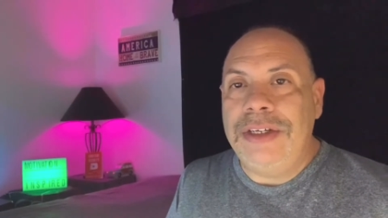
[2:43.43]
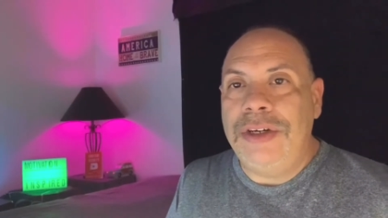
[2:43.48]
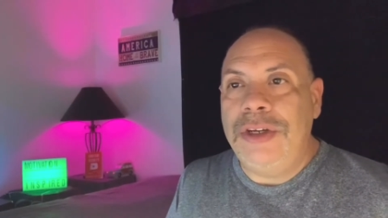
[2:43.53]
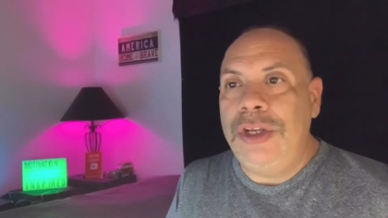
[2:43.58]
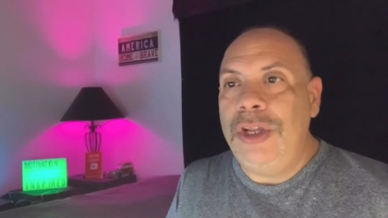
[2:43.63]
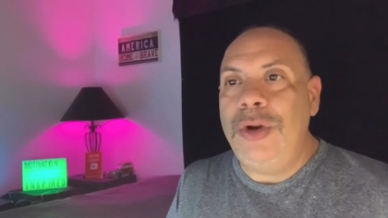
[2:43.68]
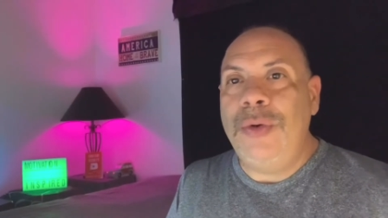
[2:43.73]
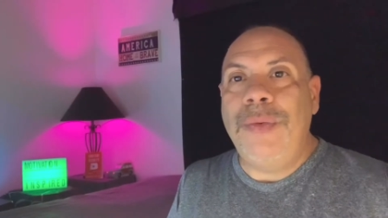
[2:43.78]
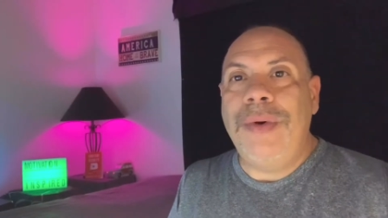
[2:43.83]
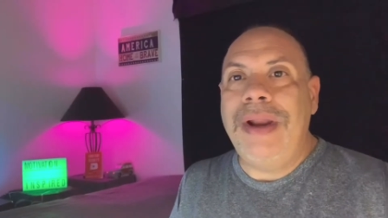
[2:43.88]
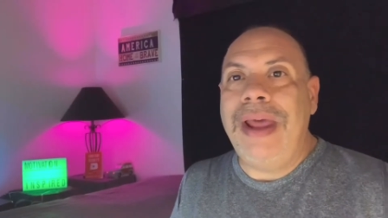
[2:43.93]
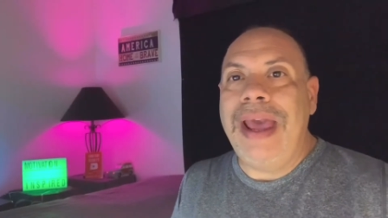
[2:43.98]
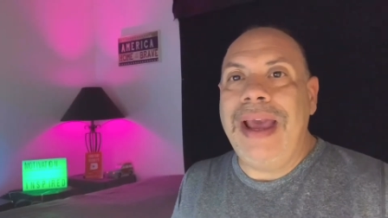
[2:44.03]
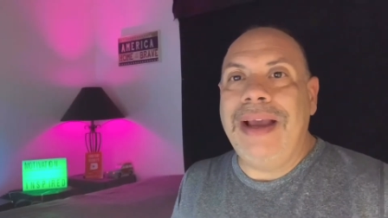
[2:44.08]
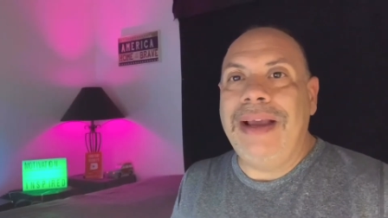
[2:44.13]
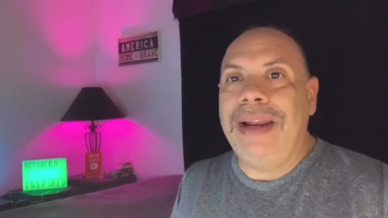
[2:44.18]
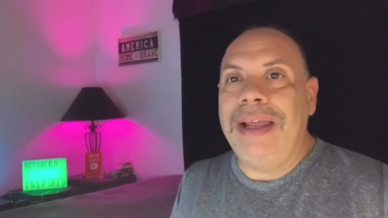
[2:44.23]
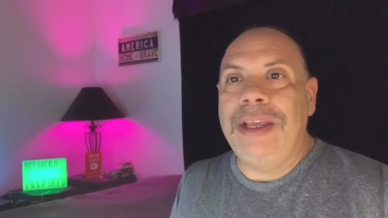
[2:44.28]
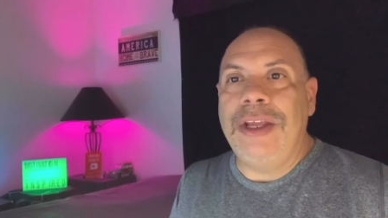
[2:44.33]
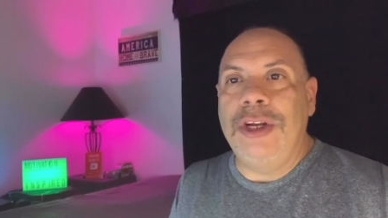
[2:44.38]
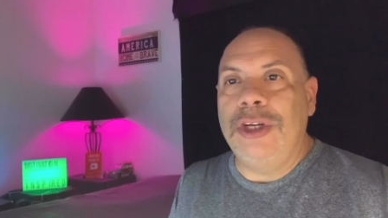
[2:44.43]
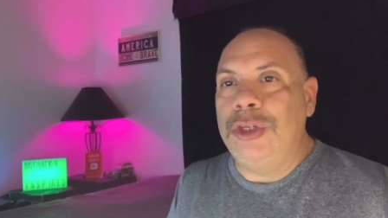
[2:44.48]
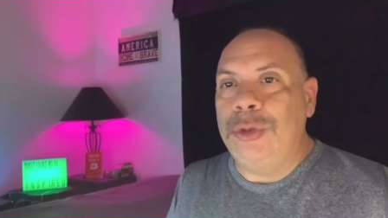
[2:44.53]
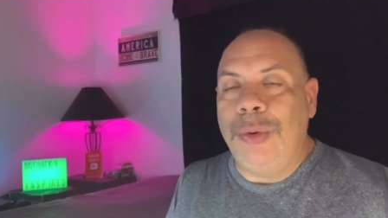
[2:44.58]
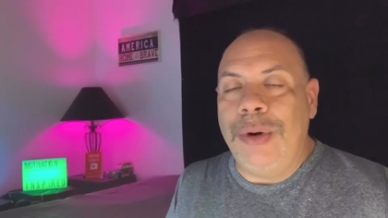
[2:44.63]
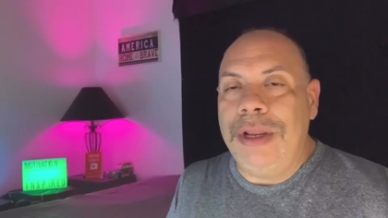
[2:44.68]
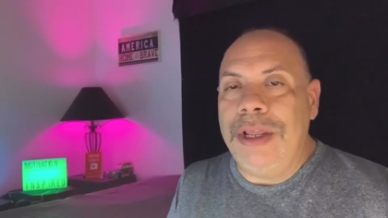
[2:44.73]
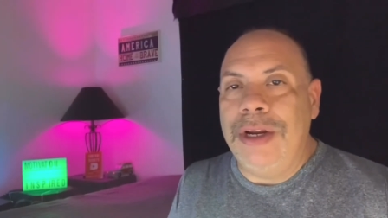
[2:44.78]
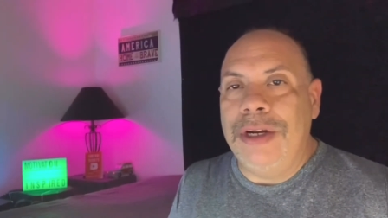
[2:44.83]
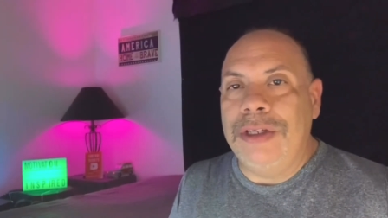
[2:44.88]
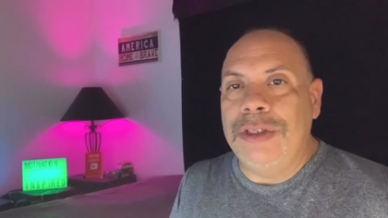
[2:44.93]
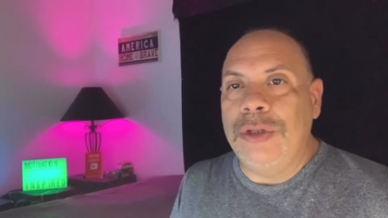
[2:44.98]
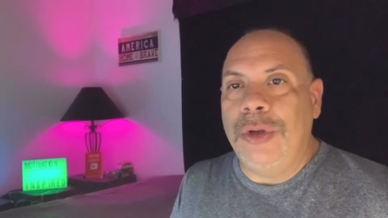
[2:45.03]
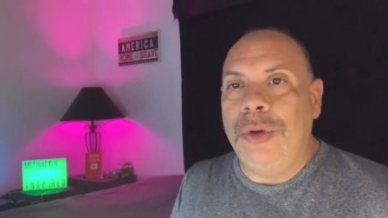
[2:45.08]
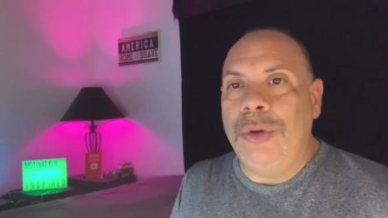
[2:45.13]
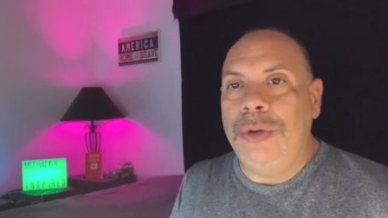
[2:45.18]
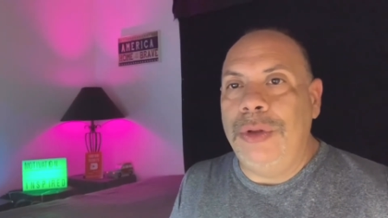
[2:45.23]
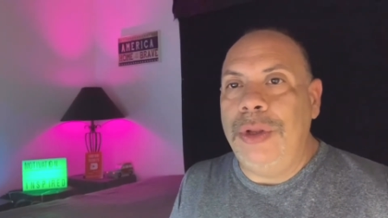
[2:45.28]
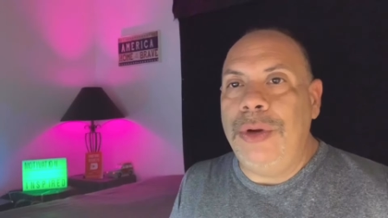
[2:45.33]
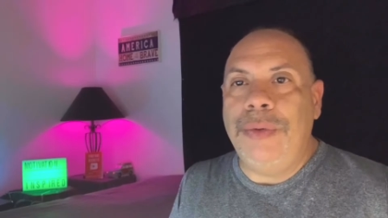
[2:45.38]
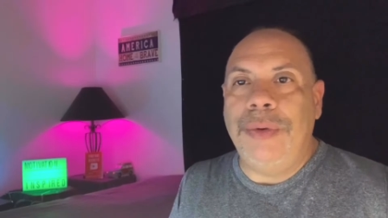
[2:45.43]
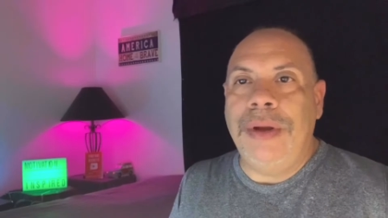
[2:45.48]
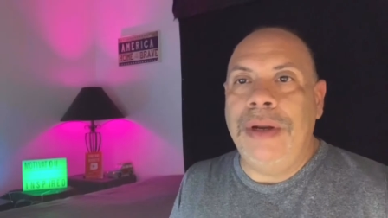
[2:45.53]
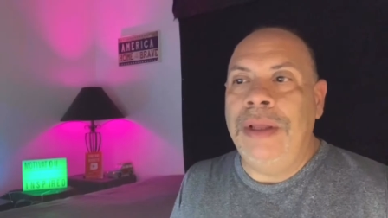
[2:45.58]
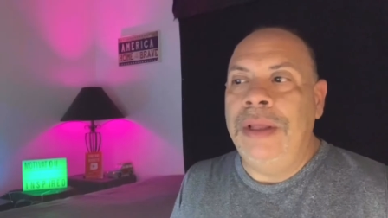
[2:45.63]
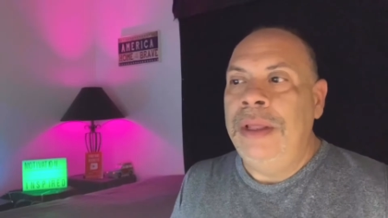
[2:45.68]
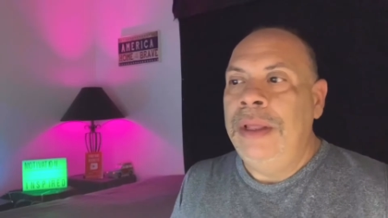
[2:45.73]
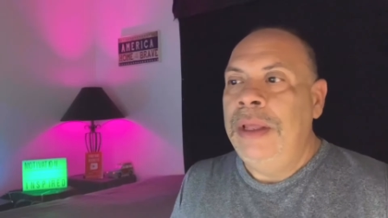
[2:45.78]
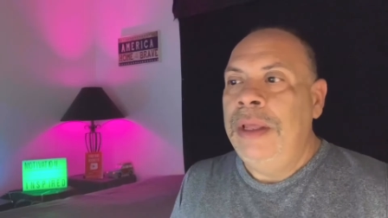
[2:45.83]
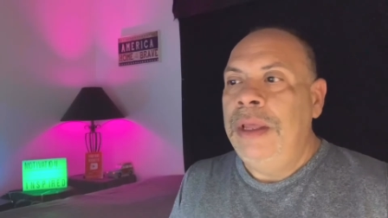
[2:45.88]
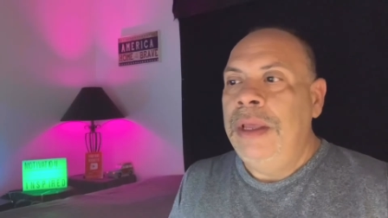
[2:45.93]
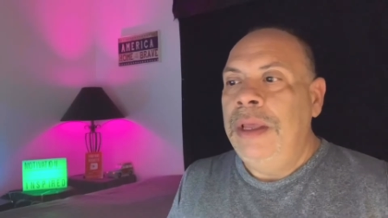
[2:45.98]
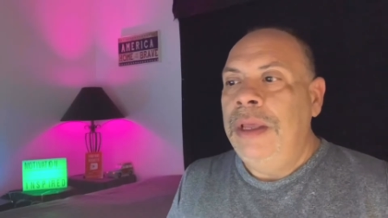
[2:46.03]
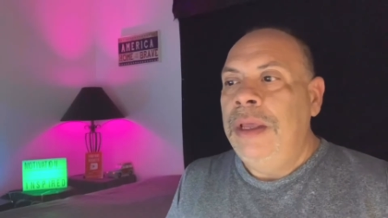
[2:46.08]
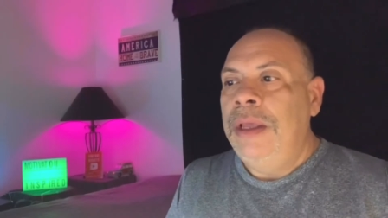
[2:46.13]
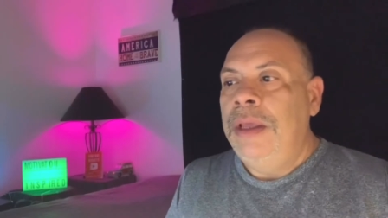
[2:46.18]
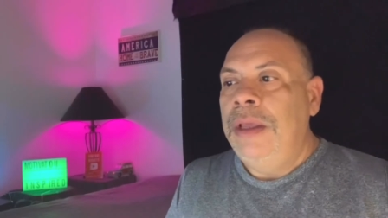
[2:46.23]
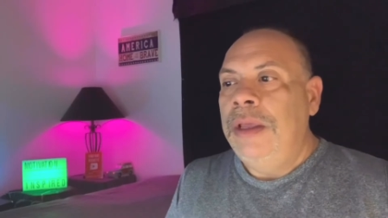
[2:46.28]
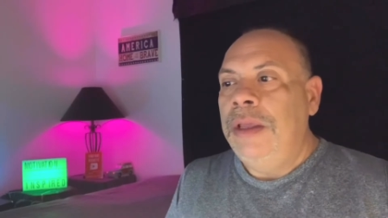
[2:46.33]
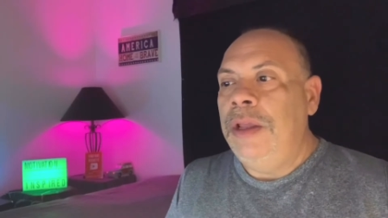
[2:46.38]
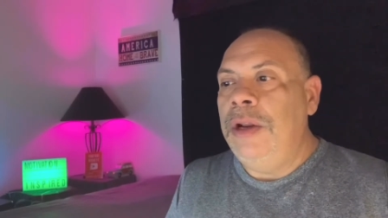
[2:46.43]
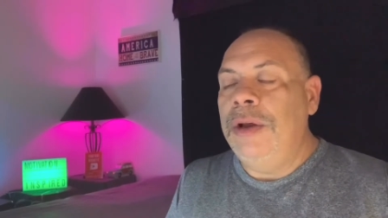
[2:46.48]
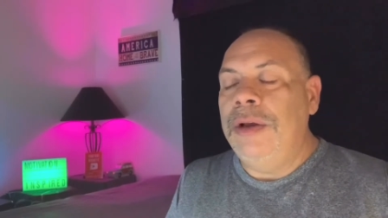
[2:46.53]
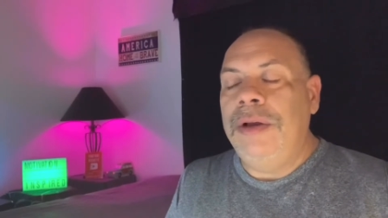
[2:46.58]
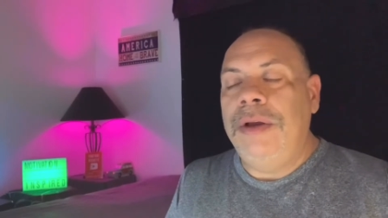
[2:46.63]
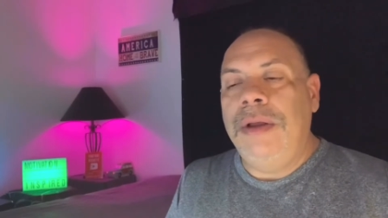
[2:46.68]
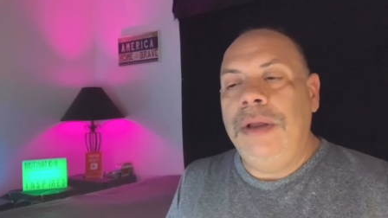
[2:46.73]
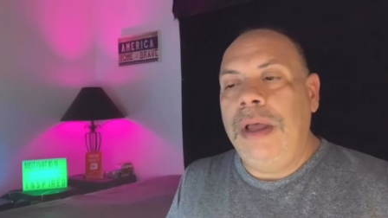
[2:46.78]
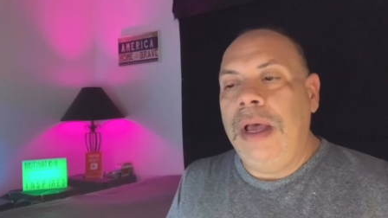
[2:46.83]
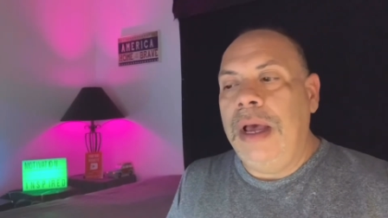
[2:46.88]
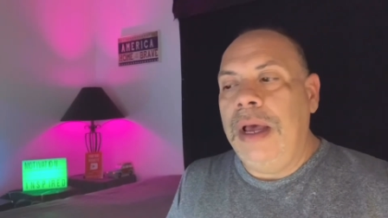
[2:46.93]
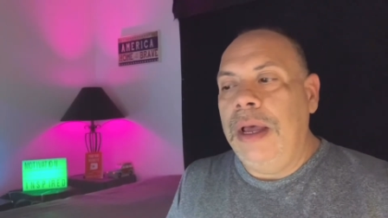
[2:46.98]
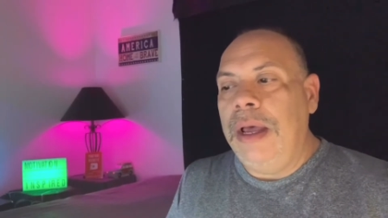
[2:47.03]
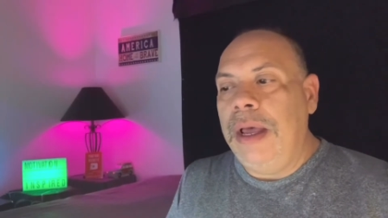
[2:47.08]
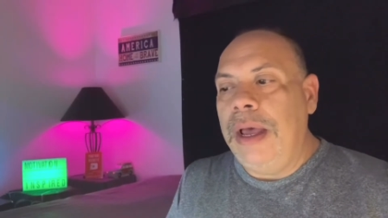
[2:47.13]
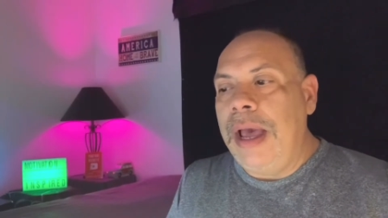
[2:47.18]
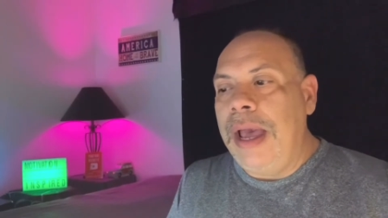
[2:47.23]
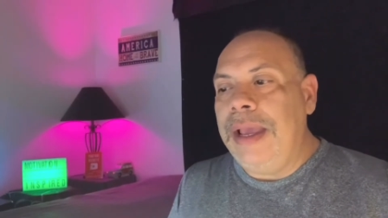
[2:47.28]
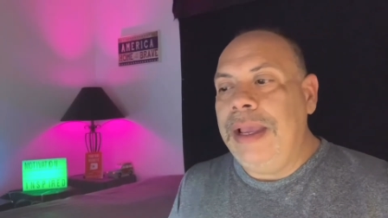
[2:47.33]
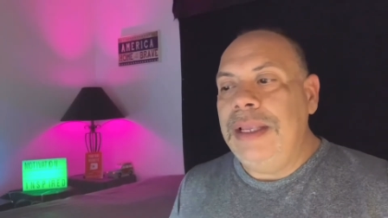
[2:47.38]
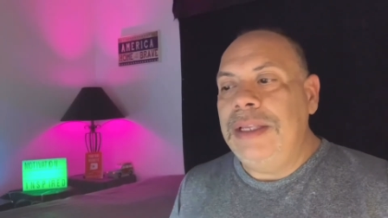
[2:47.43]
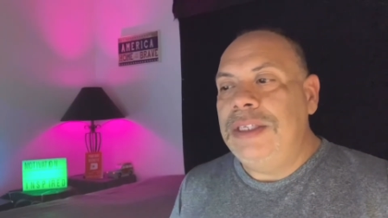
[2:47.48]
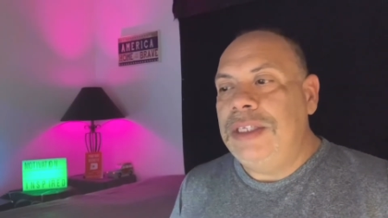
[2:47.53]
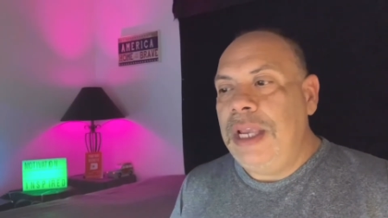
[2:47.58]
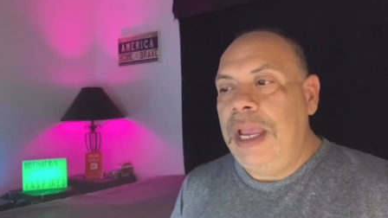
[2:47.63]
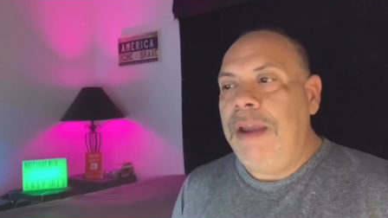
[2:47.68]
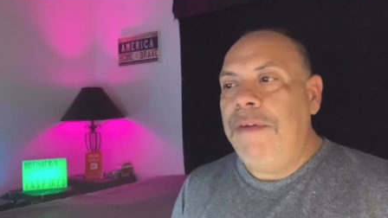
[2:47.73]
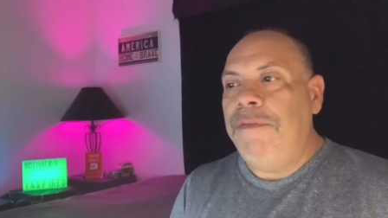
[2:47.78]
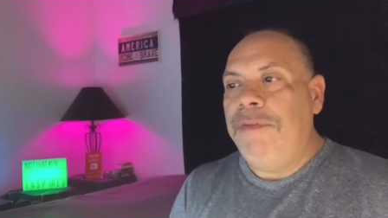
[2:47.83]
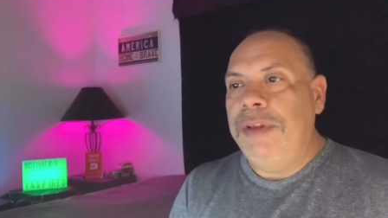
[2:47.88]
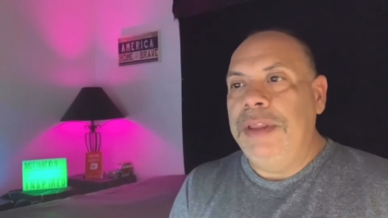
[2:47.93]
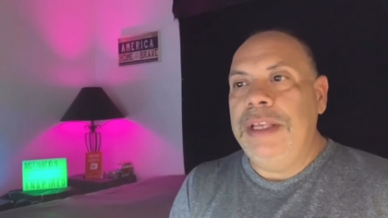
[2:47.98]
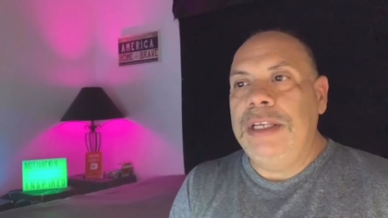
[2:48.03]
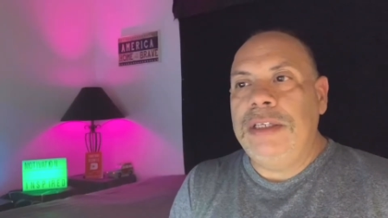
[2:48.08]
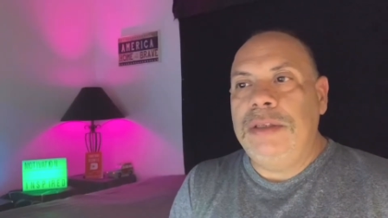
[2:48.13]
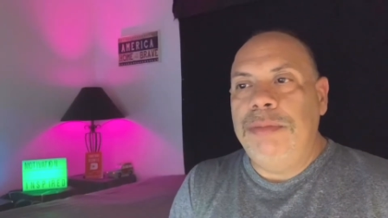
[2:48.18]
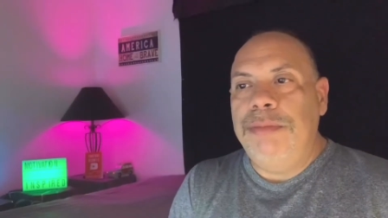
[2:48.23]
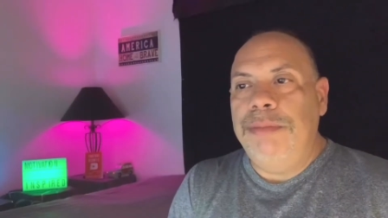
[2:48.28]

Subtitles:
You don't want to act like you're 20 years old. You don't want to, I can say for this,